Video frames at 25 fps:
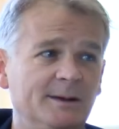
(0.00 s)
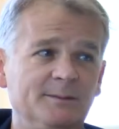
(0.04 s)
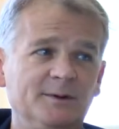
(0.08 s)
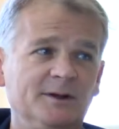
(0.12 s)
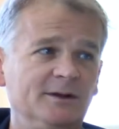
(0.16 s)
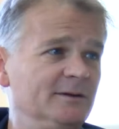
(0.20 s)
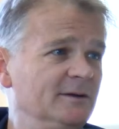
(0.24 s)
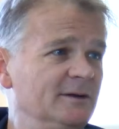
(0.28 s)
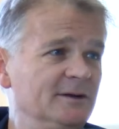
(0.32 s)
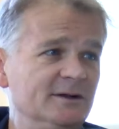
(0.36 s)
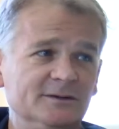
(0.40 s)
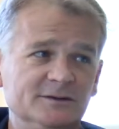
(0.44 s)
I
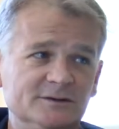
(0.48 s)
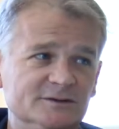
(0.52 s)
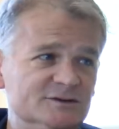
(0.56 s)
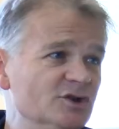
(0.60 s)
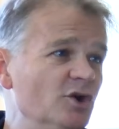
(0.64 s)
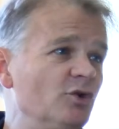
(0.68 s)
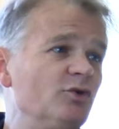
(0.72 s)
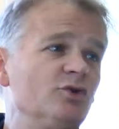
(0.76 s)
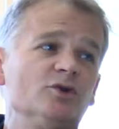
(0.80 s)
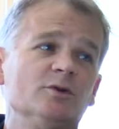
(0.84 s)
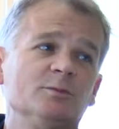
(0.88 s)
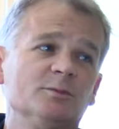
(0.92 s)
mean, there's
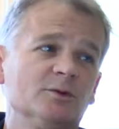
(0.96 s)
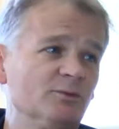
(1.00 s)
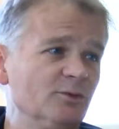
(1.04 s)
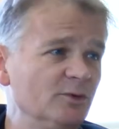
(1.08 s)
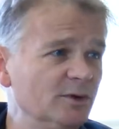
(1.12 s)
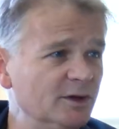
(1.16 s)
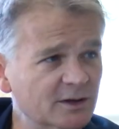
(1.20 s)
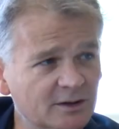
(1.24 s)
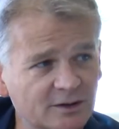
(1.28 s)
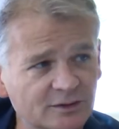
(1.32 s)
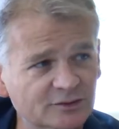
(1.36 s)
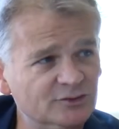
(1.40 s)
no human
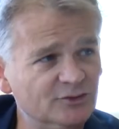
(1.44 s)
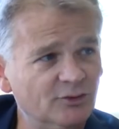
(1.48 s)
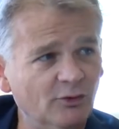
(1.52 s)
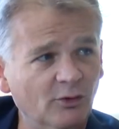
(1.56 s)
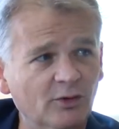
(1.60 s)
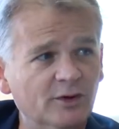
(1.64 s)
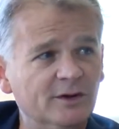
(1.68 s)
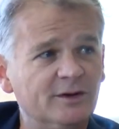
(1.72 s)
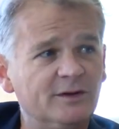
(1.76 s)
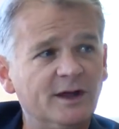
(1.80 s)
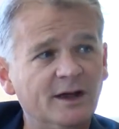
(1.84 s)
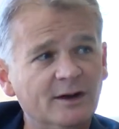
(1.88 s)
really
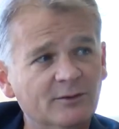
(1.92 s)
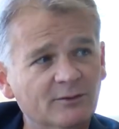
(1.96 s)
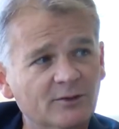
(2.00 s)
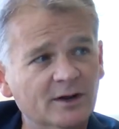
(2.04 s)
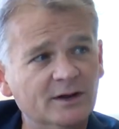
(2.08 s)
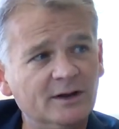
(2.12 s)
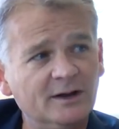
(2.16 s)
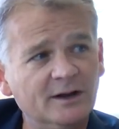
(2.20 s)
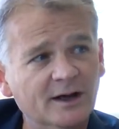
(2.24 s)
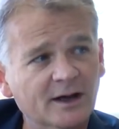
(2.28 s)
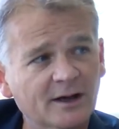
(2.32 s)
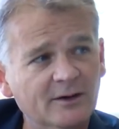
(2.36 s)
controlling that
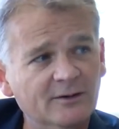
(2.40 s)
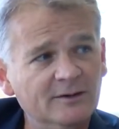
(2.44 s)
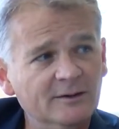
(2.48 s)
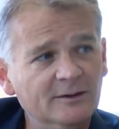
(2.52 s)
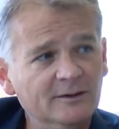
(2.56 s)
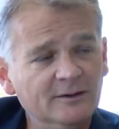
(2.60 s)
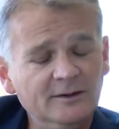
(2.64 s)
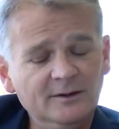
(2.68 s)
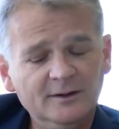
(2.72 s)
right now,